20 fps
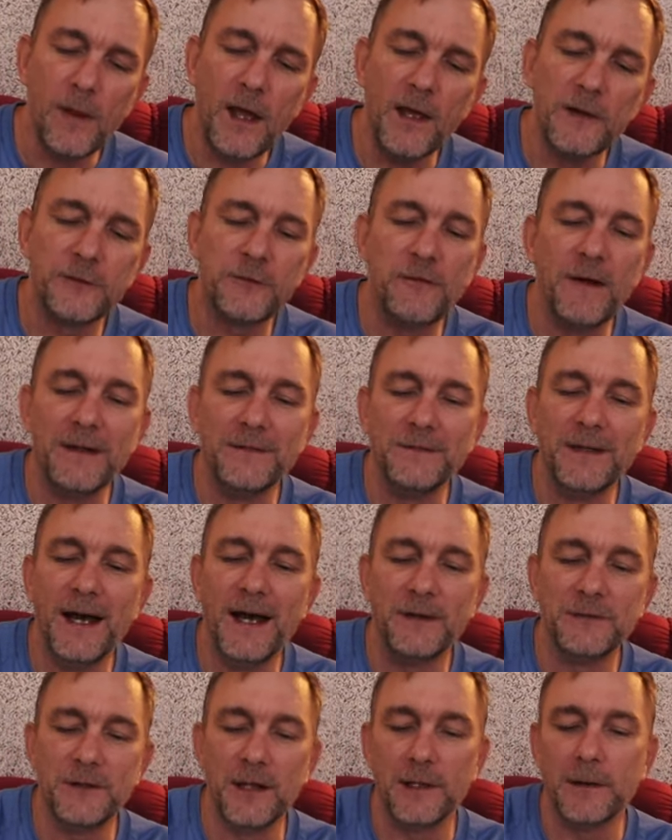It's
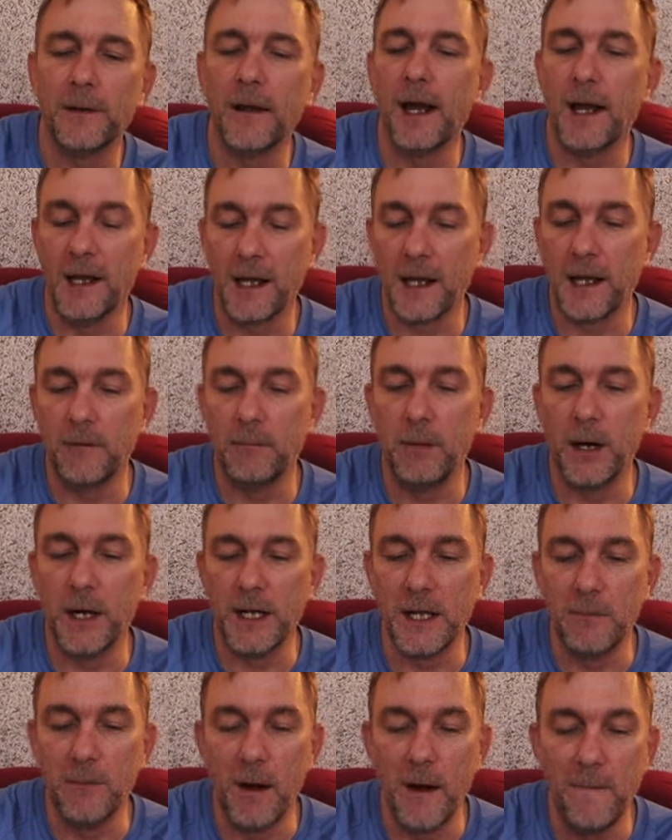fantastic. I know you got a
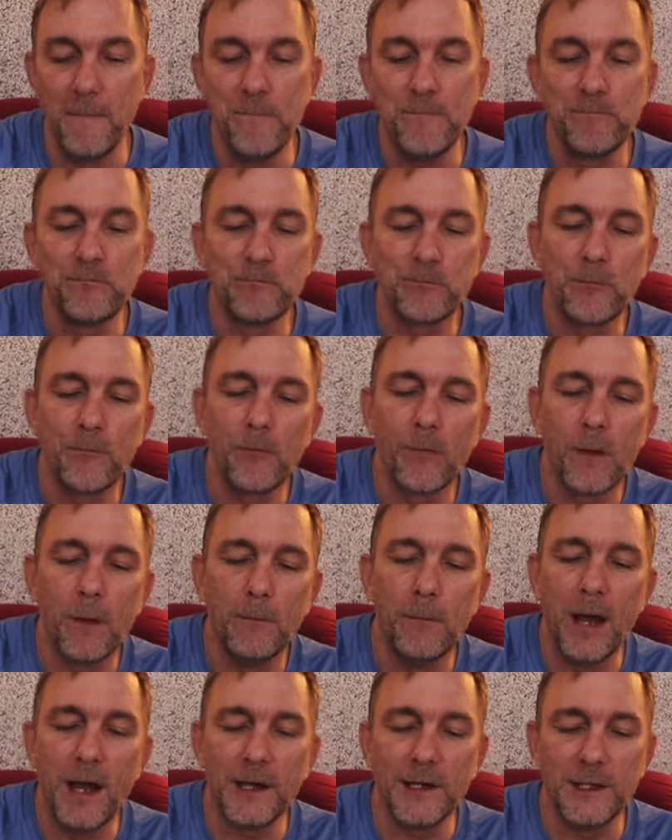buddy of mine
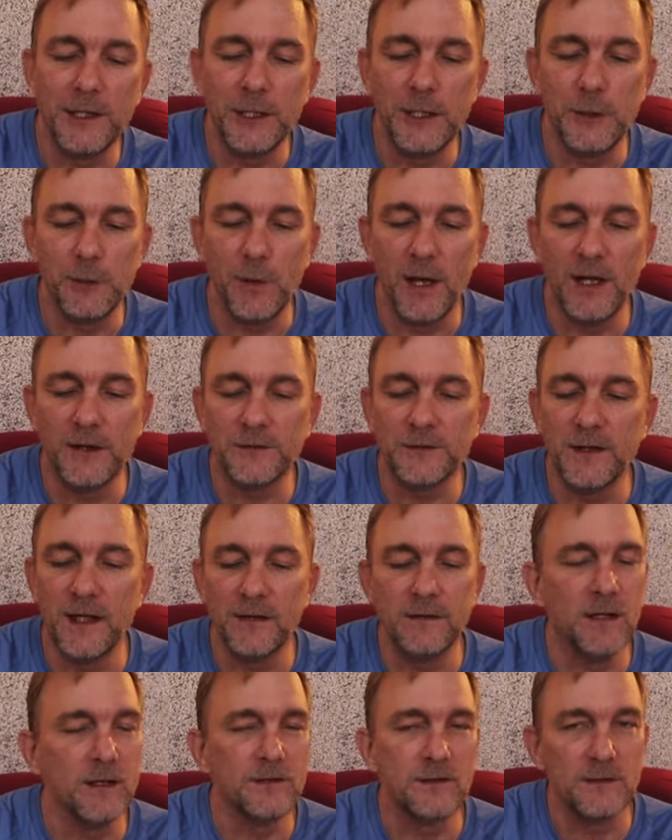back in the U.S.
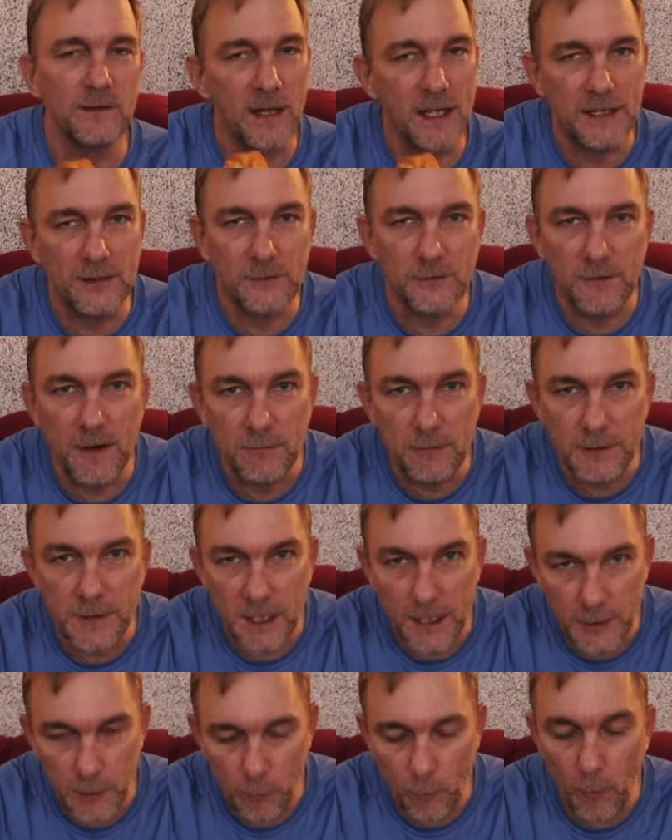that this is like his favorite
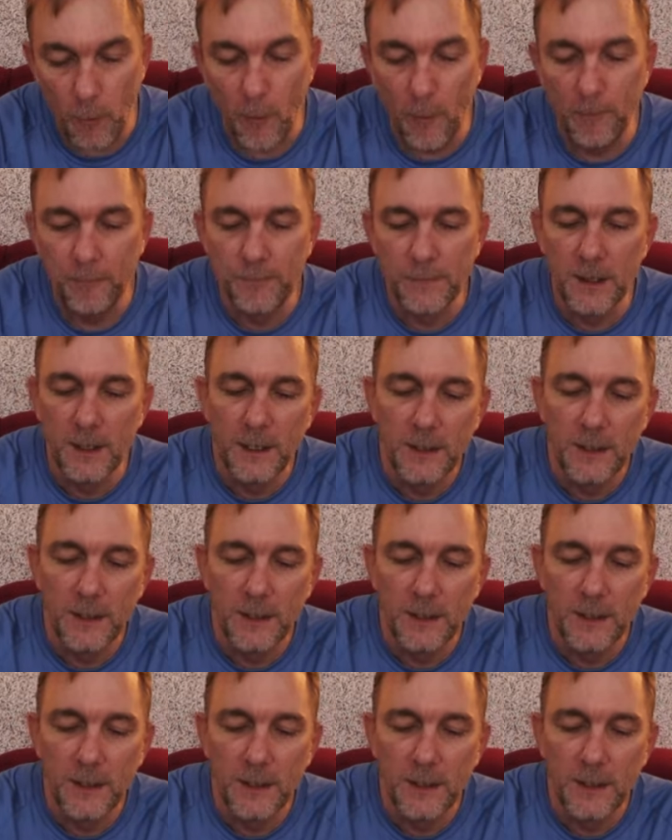thing in the world.